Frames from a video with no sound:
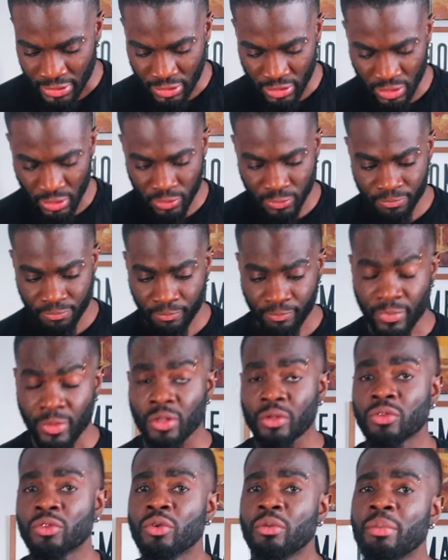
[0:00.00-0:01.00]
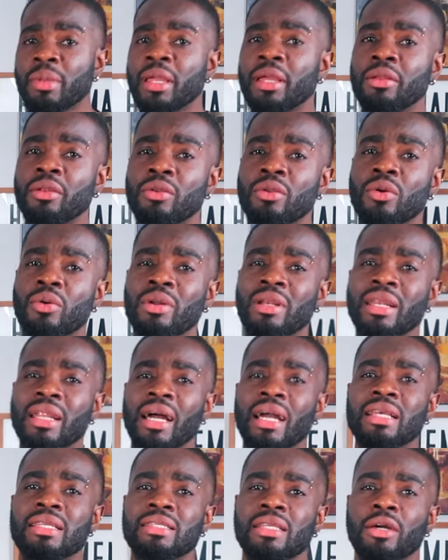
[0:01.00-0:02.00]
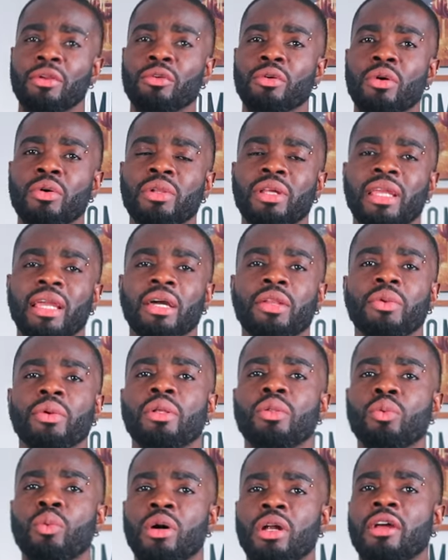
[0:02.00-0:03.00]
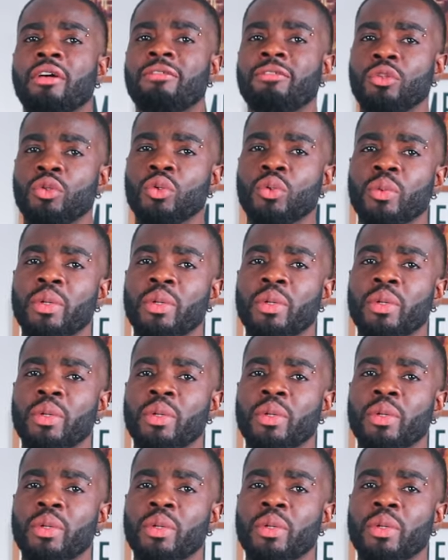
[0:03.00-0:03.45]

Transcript: Now, to make the dough nice and round, you can do it one of two